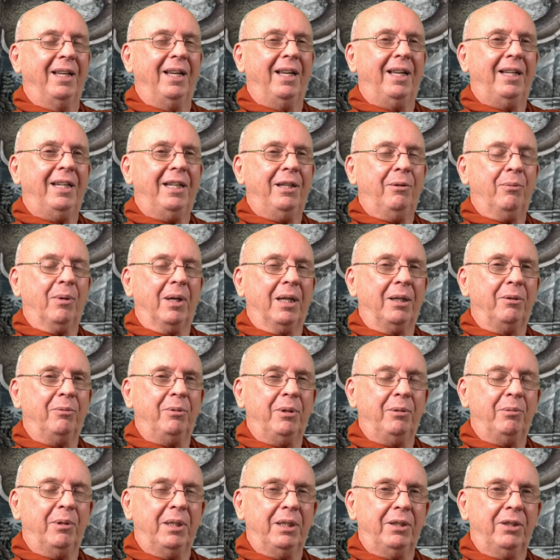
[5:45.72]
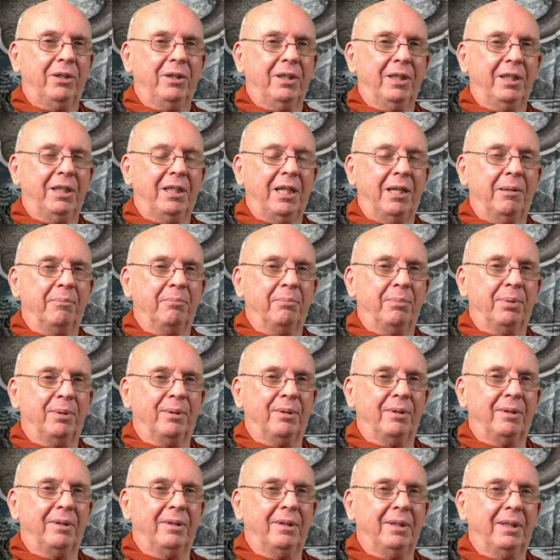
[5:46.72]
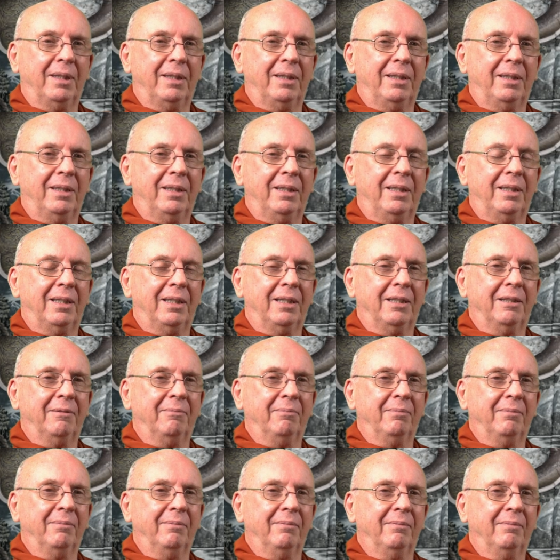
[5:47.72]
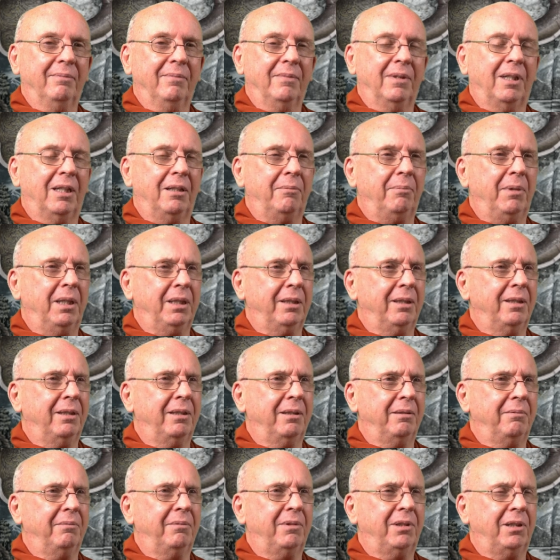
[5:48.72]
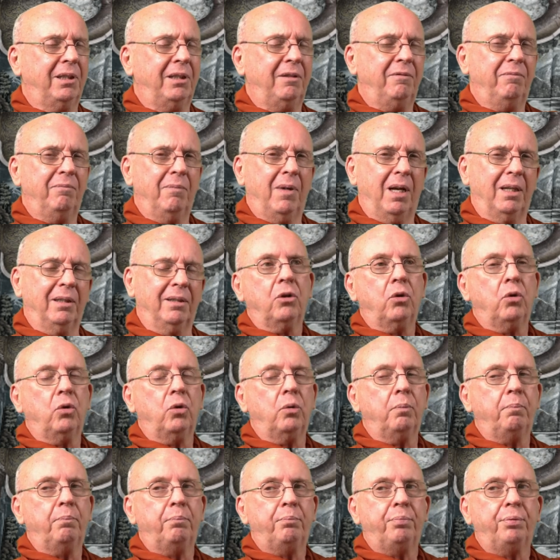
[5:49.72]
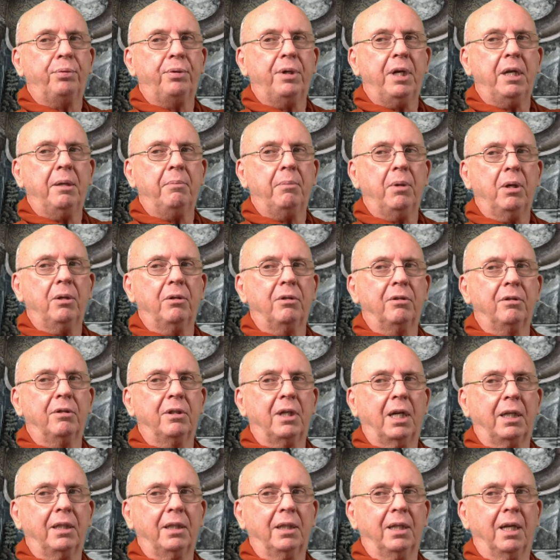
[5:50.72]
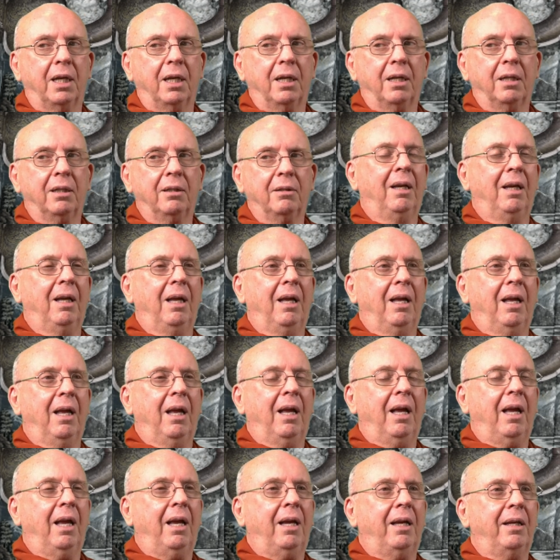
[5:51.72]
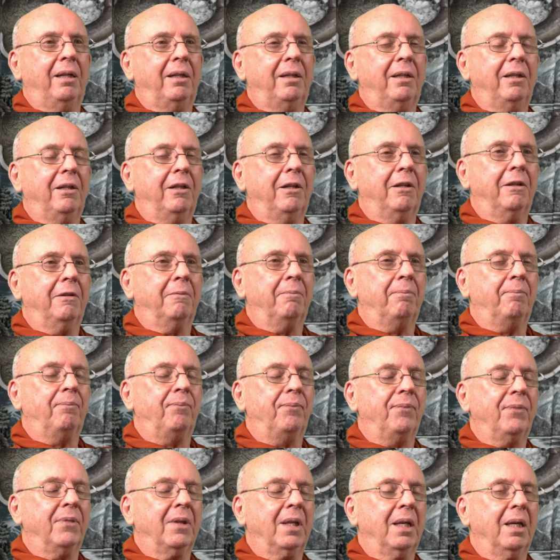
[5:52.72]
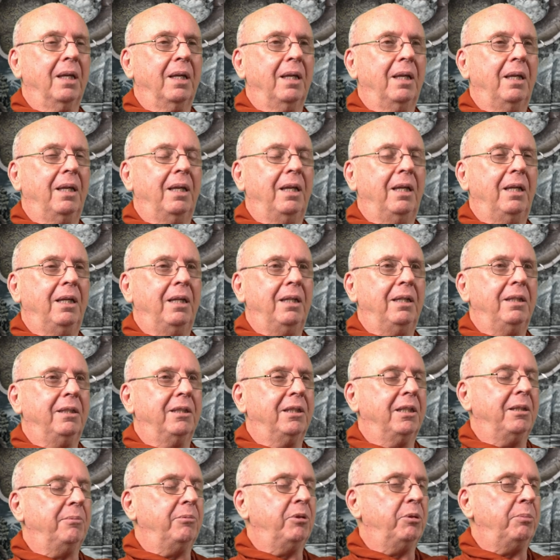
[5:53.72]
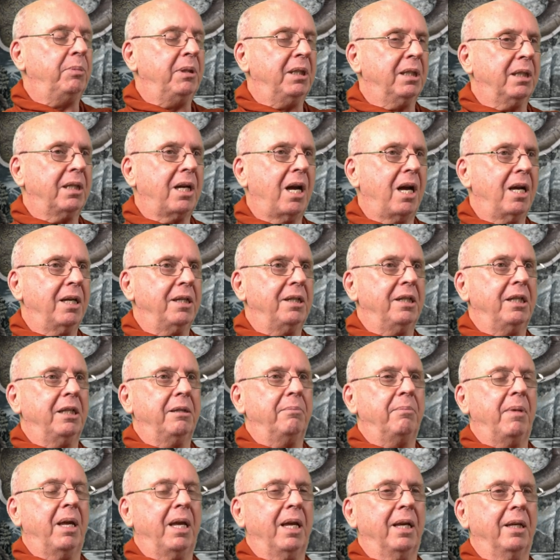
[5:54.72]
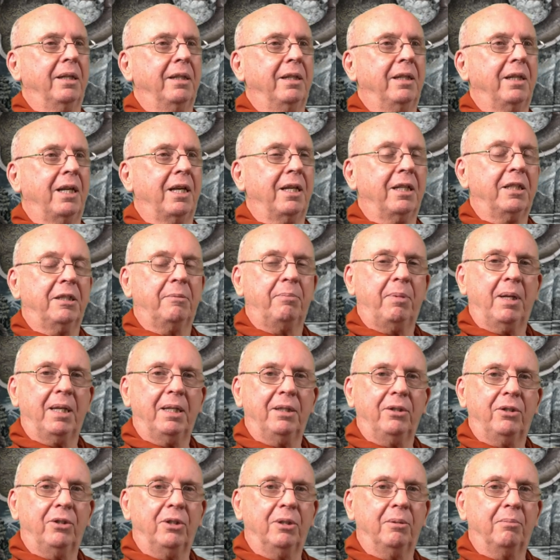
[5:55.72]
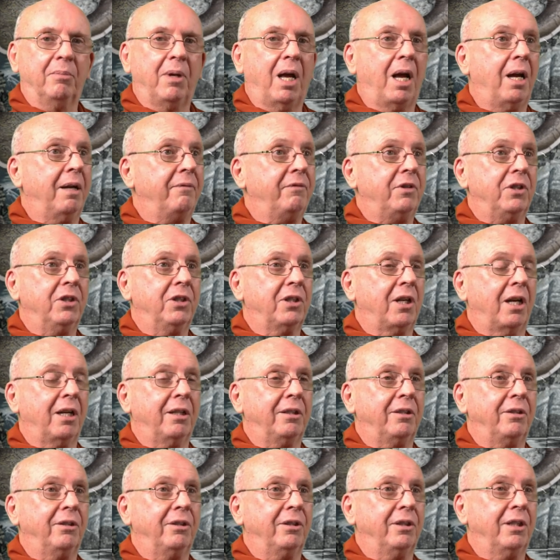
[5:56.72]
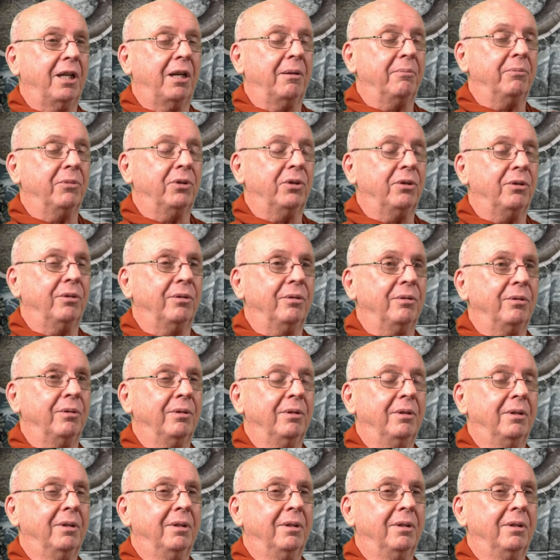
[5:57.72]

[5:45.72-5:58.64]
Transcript: Anyway, we went to the temple, and um, I met the chief monk called Premaratna. And he seemed to be a kindly man, and I explained to him, I've decided to come to